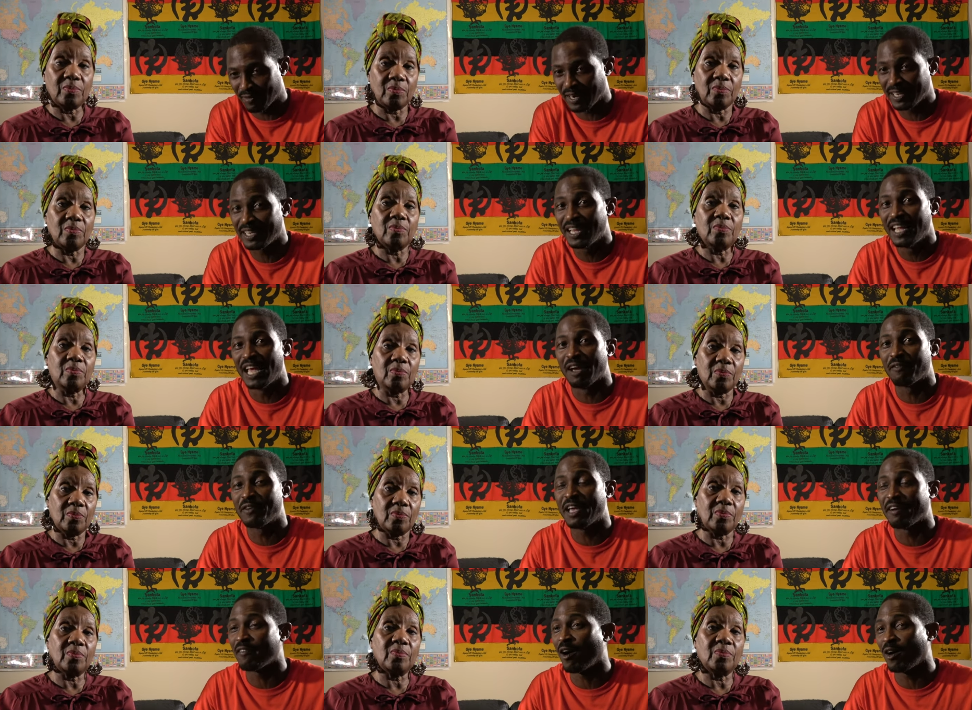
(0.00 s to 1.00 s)
Speaker 1: right if
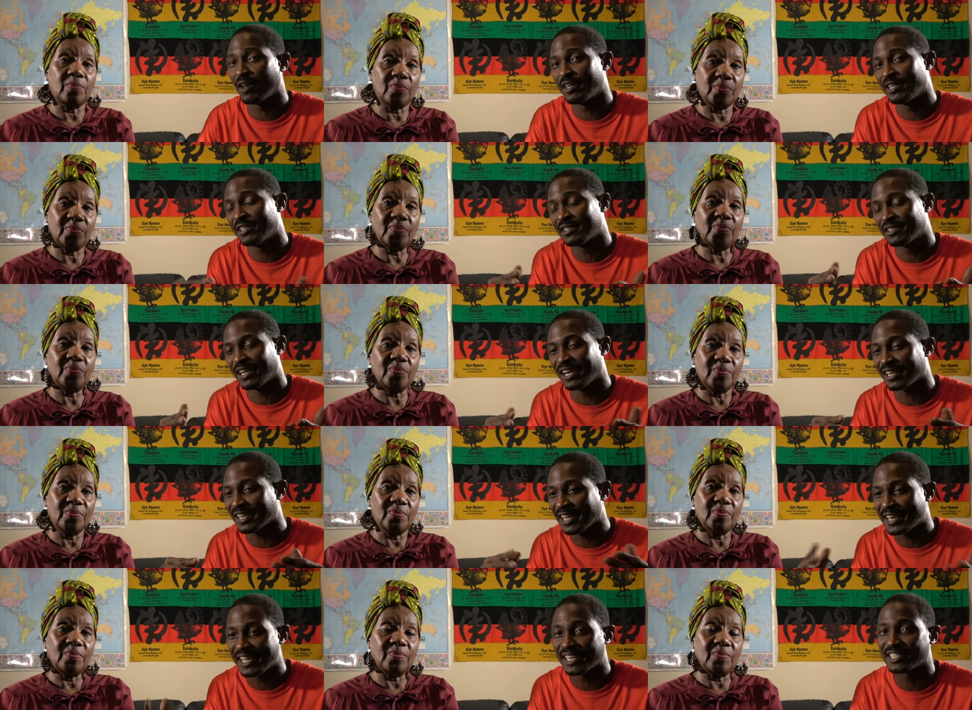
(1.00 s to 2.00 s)
we have all of these uh,
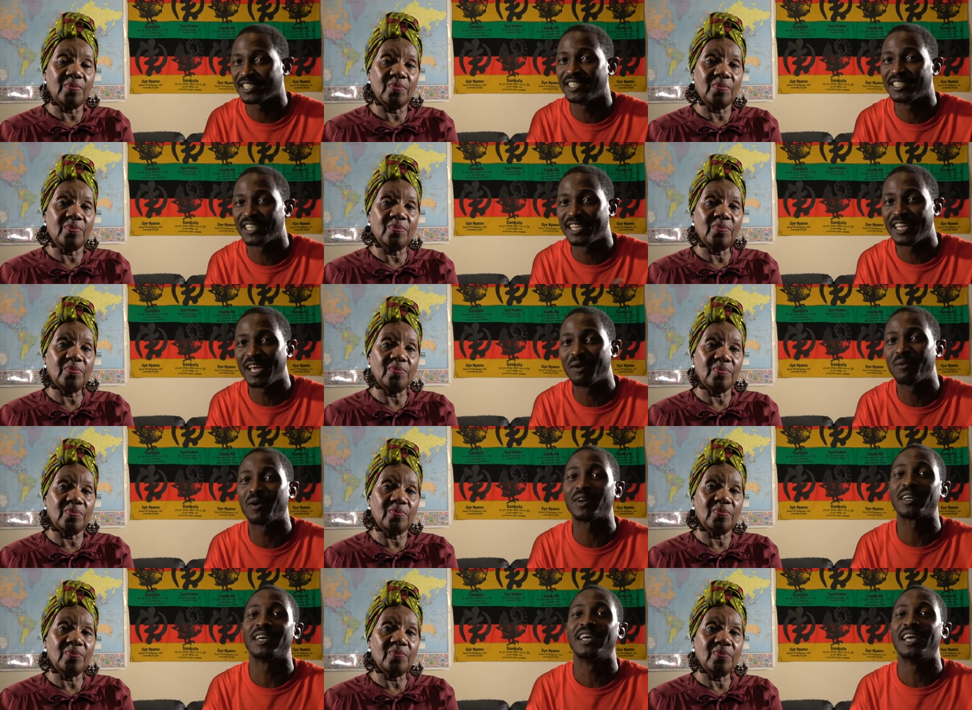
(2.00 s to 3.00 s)
connections and
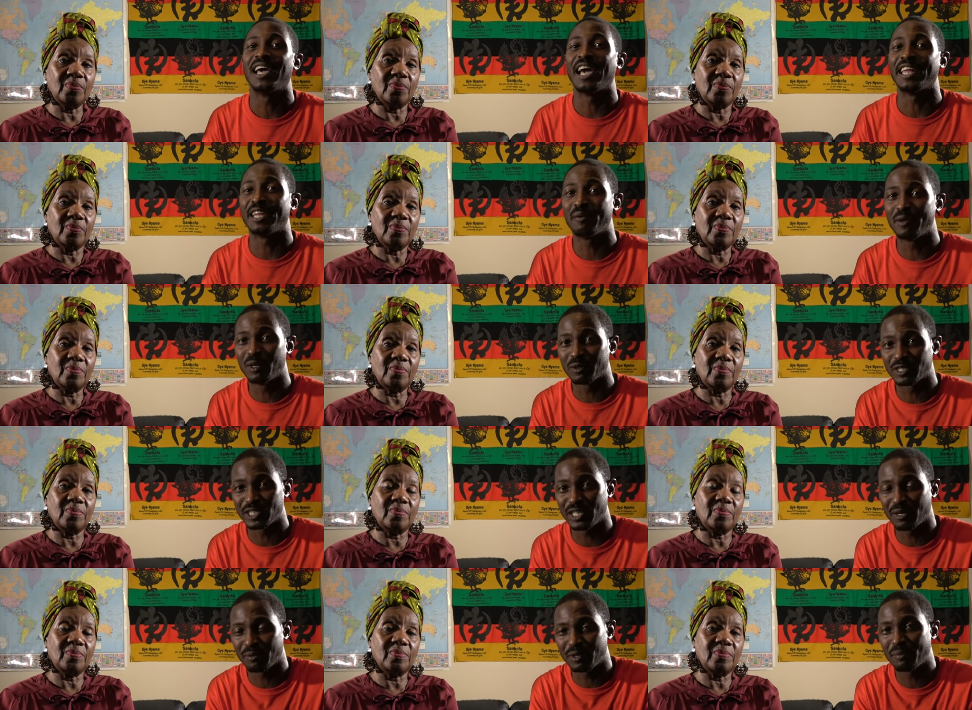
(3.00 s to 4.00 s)
network, and then we don't
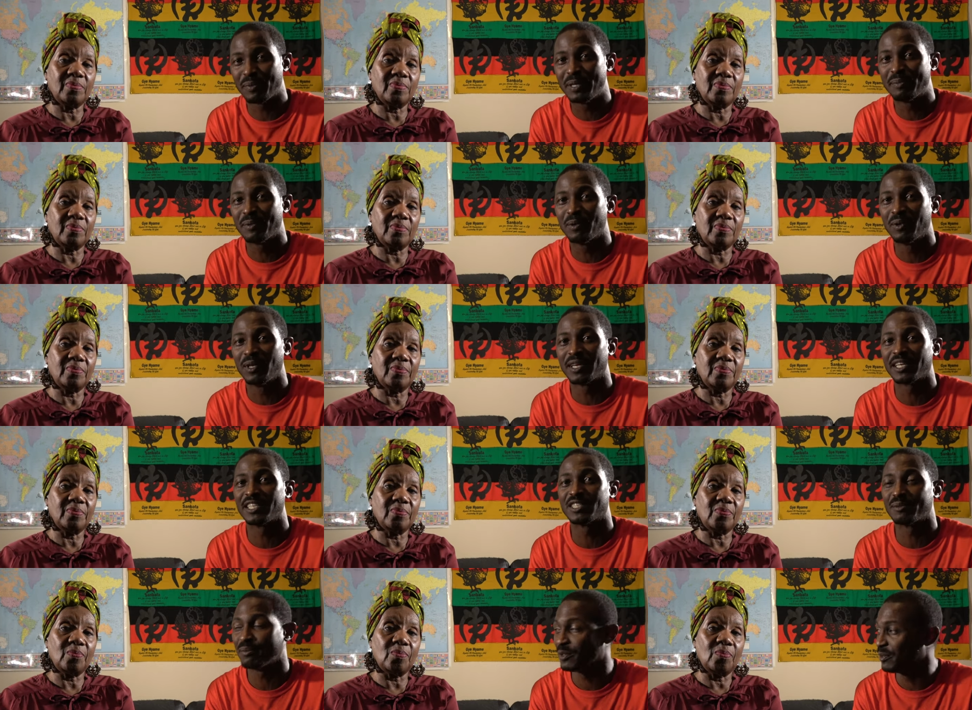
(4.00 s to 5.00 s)
share it with the people who are
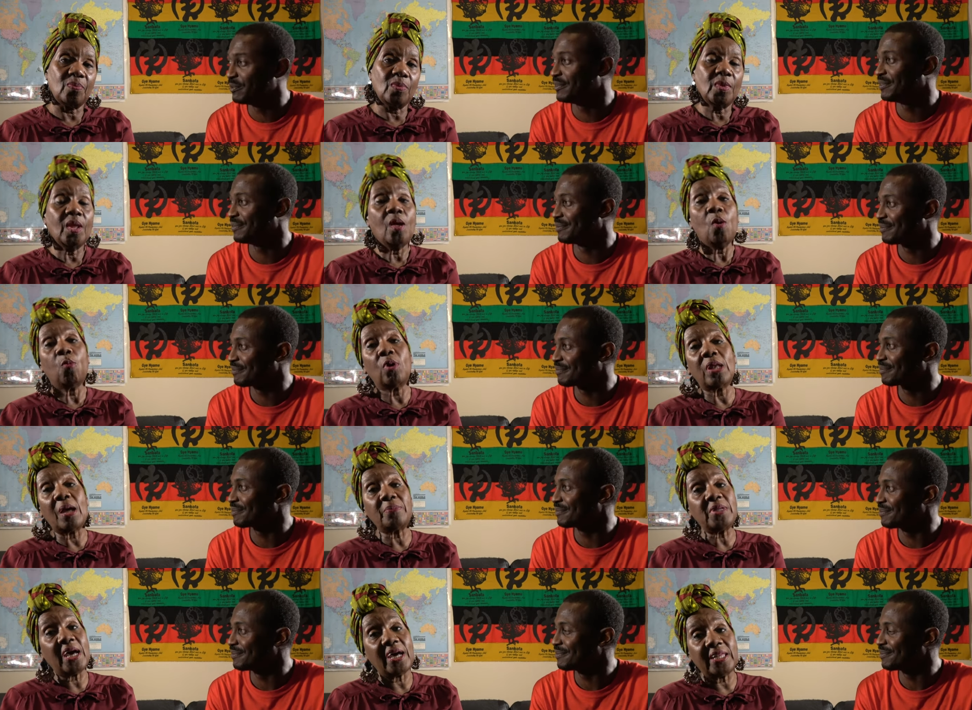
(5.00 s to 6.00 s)
looking to move. Well,
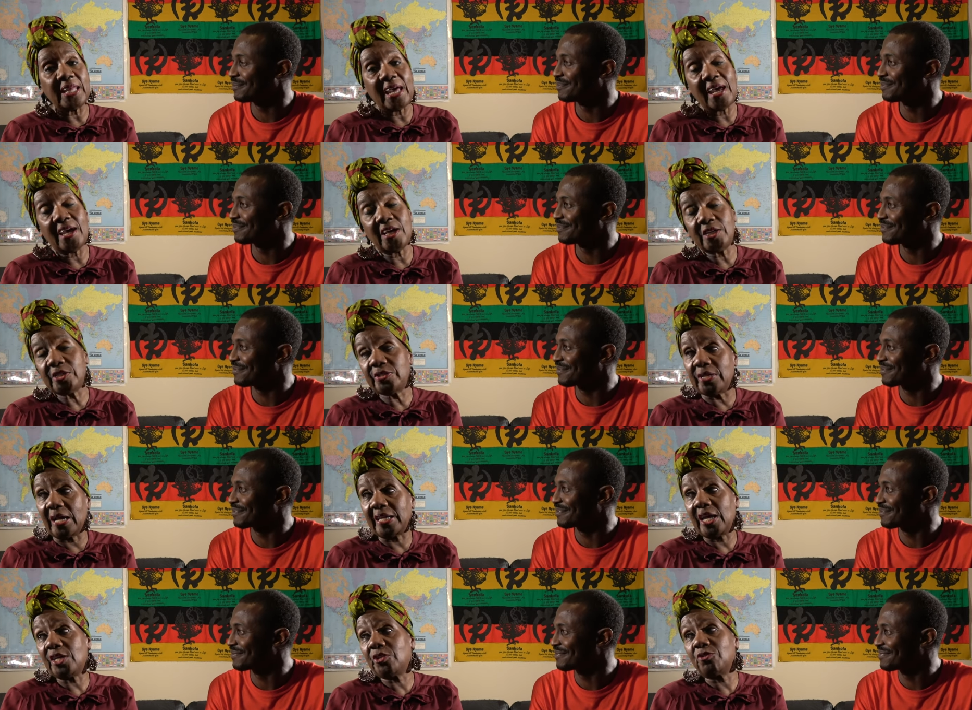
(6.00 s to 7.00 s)
I'm
Speaker 2: not as
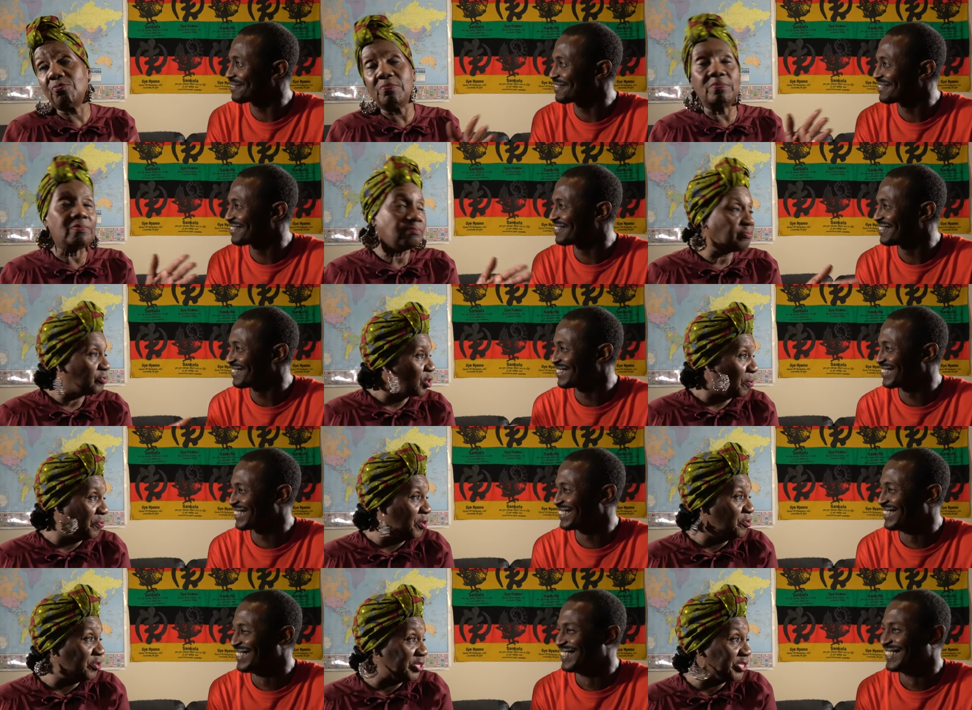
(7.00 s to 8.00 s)
I guess
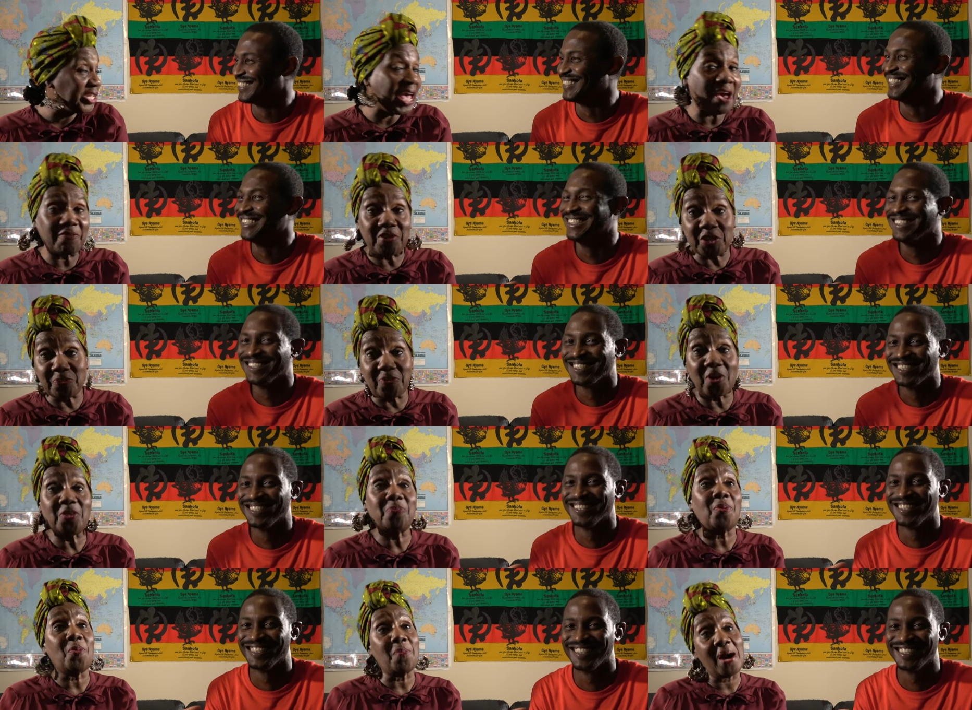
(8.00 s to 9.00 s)
computer savvy as
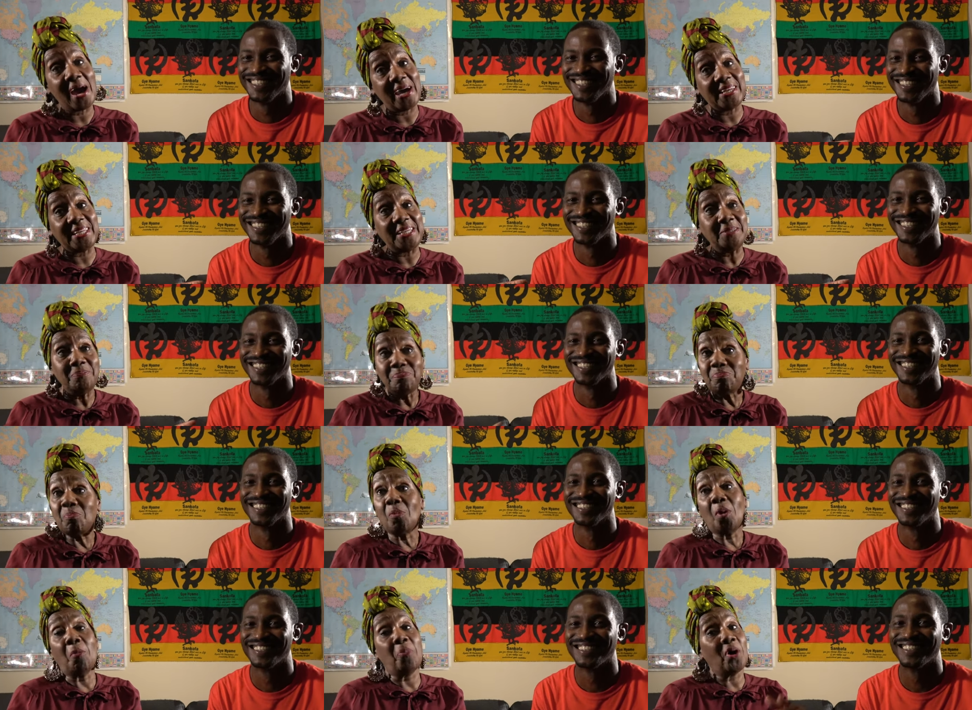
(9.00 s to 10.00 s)
Brother Bomani.
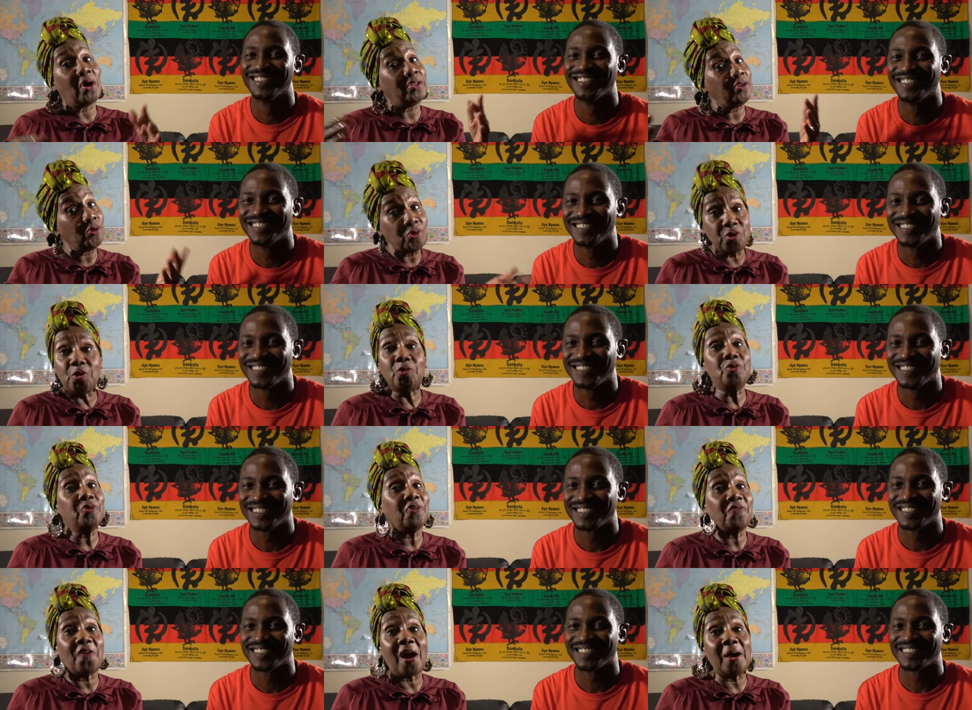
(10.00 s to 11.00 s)
But you know,
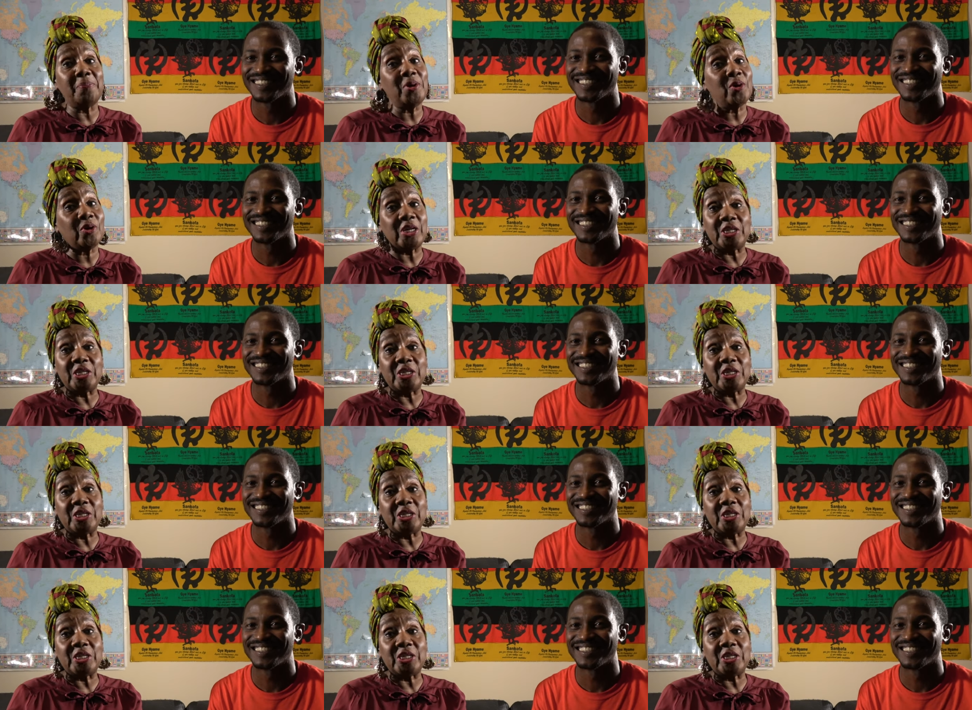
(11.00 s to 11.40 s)
you can find me on